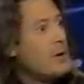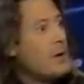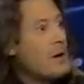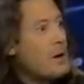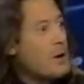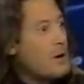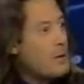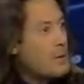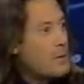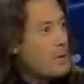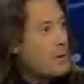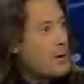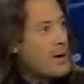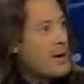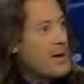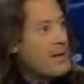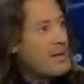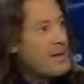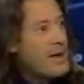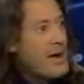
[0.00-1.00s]
know
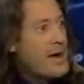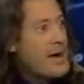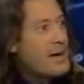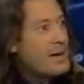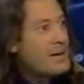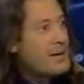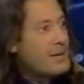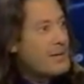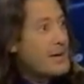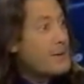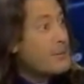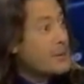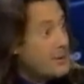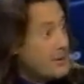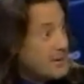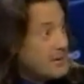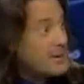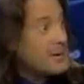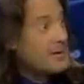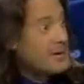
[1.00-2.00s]
that they were
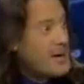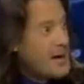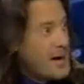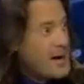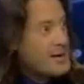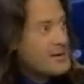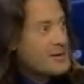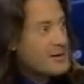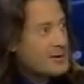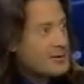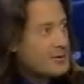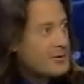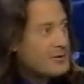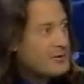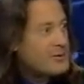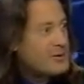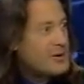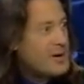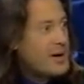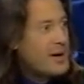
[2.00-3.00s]
going to need cash, as
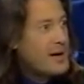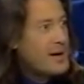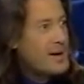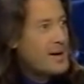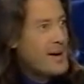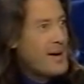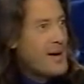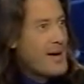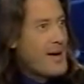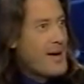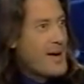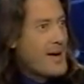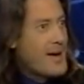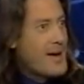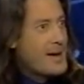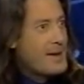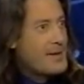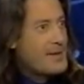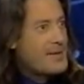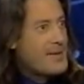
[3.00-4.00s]
you say,
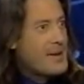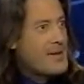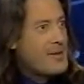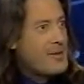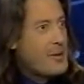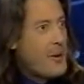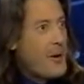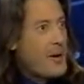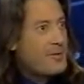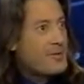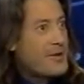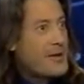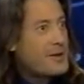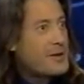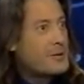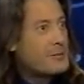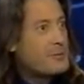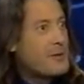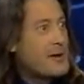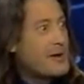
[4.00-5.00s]
and they thought
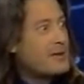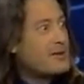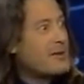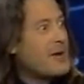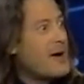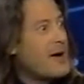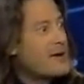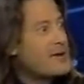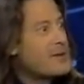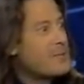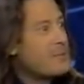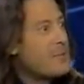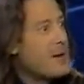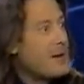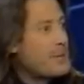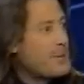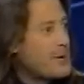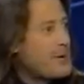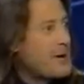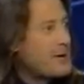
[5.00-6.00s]
they could raise cash at
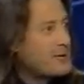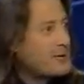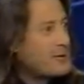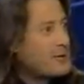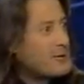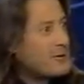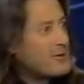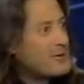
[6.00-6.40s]
better prices.